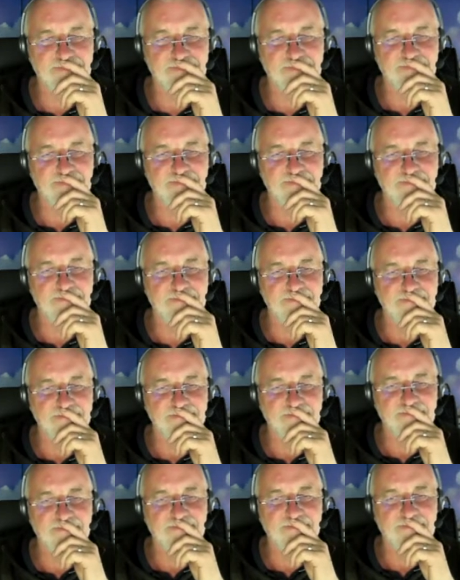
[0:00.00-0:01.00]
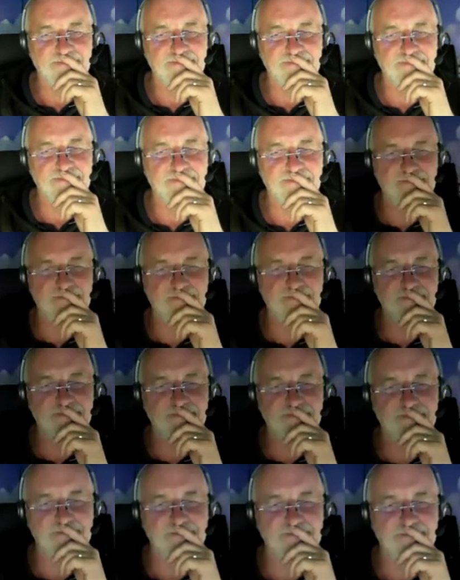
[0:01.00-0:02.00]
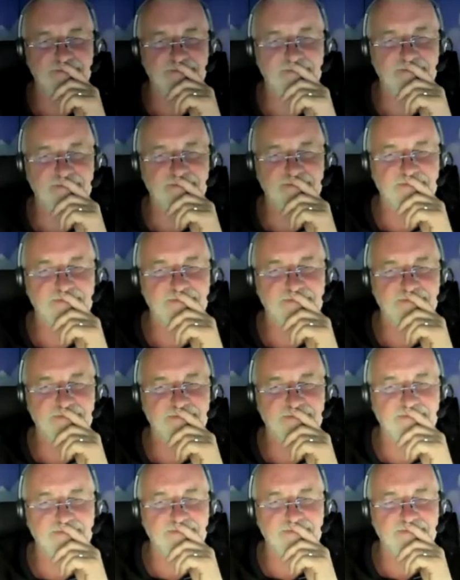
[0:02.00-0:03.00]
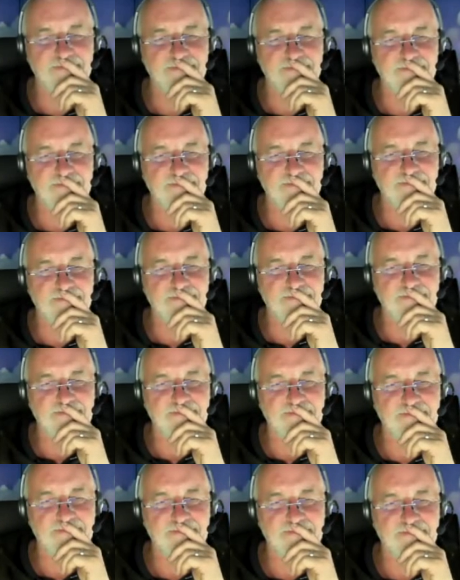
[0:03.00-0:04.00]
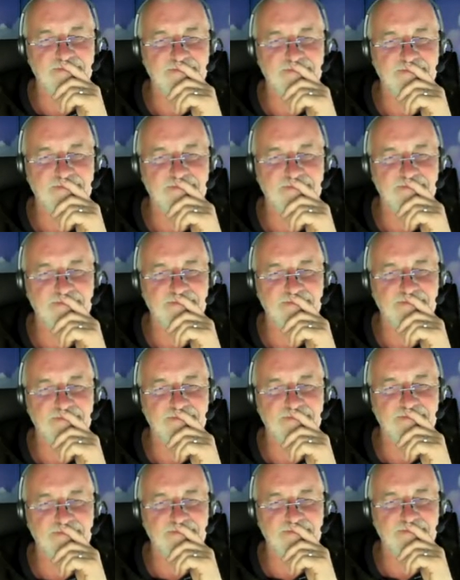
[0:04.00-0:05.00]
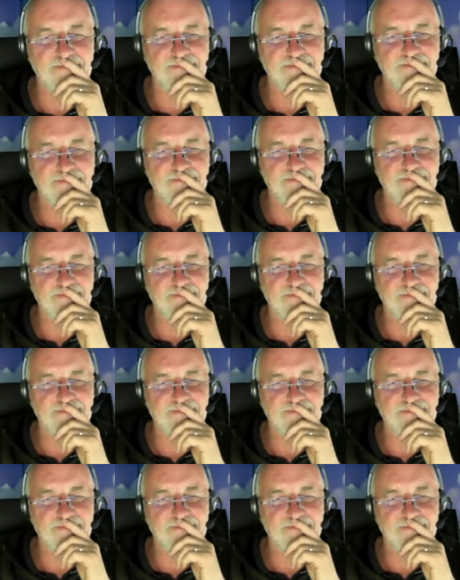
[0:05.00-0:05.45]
This person isn't speaking.